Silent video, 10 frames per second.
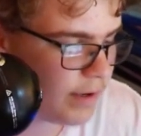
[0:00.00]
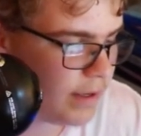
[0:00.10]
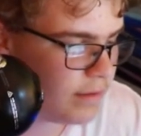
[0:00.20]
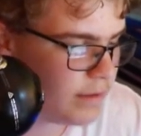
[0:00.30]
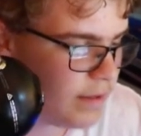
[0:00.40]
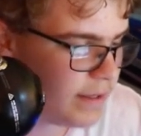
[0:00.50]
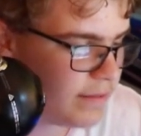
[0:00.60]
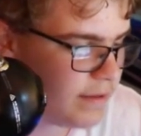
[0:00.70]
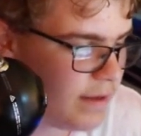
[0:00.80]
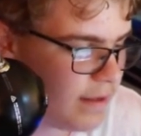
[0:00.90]
violent and
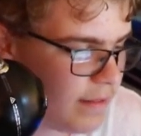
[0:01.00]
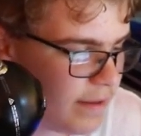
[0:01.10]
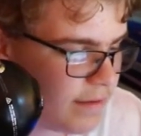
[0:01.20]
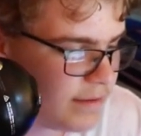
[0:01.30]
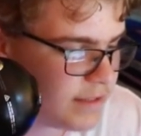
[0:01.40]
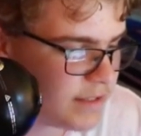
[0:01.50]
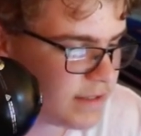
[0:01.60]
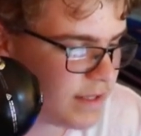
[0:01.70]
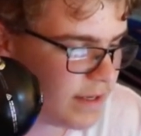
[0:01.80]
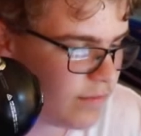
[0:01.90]
like the like it's
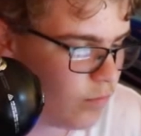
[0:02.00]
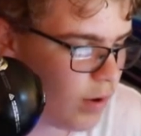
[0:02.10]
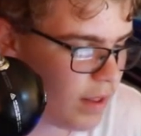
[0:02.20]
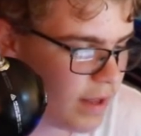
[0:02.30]
just like well